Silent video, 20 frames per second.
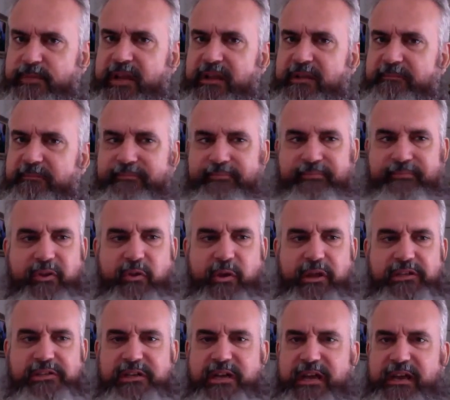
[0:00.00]
Now,
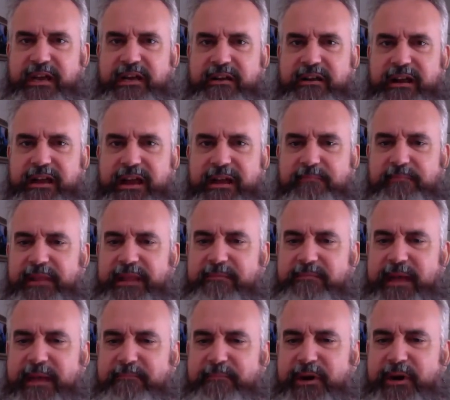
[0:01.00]
Gwen's not here. I can't
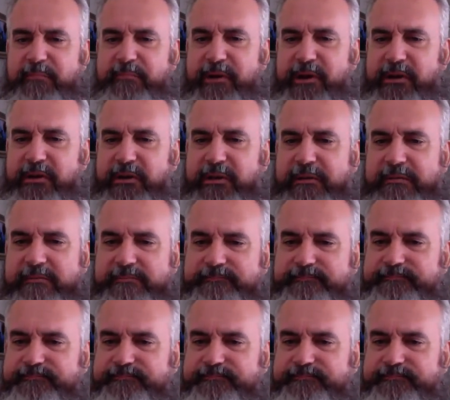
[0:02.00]
blame that burp on